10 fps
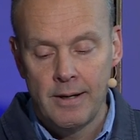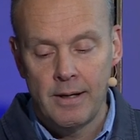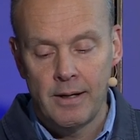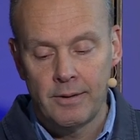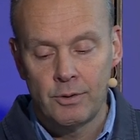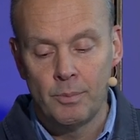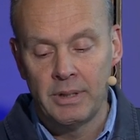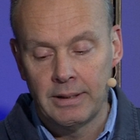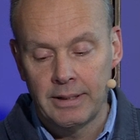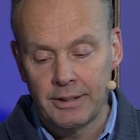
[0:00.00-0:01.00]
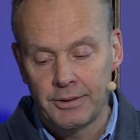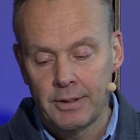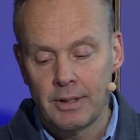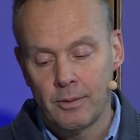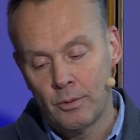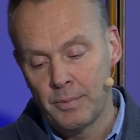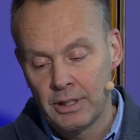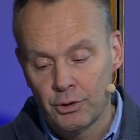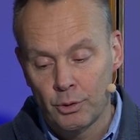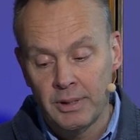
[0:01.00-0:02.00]
to buildings or
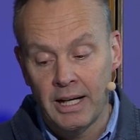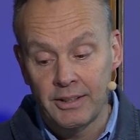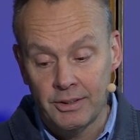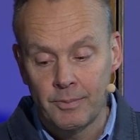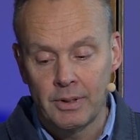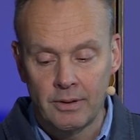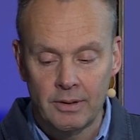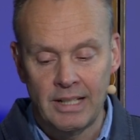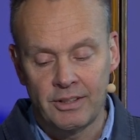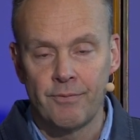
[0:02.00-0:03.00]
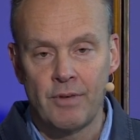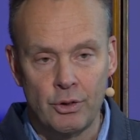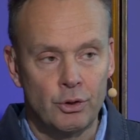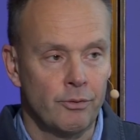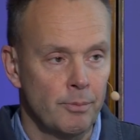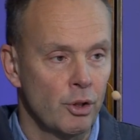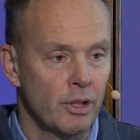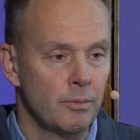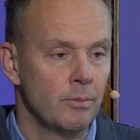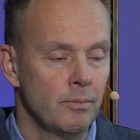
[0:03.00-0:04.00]
building supplies, and that's a very soft
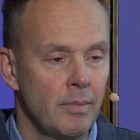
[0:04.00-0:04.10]
market,